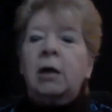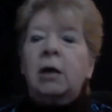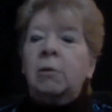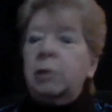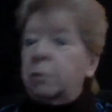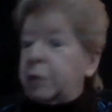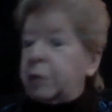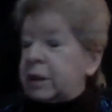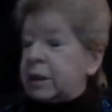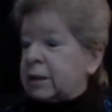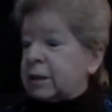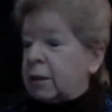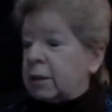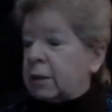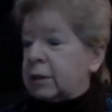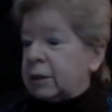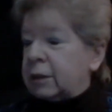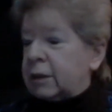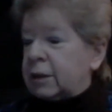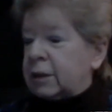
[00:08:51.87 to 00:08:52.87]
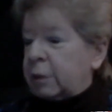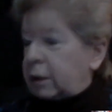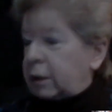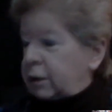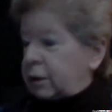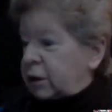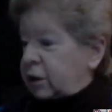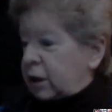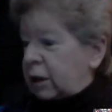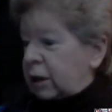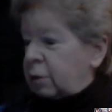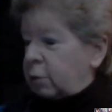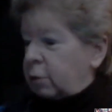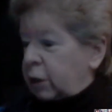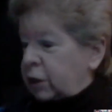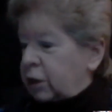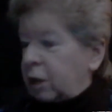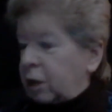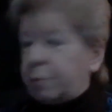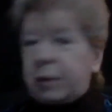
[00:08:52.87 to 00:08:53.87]
When we started this wellness check
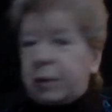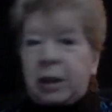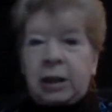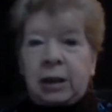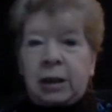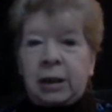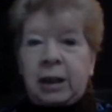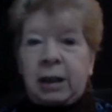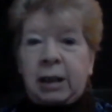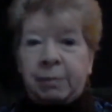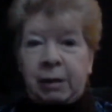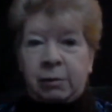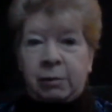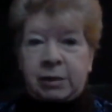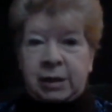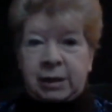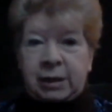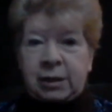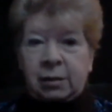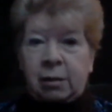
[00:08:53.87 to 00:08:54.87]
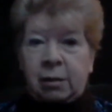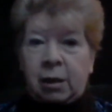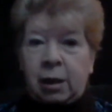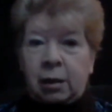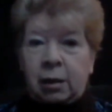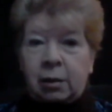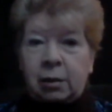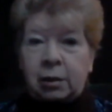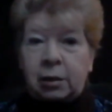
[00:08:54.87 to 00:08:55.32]
workshop, it had a name that was this long.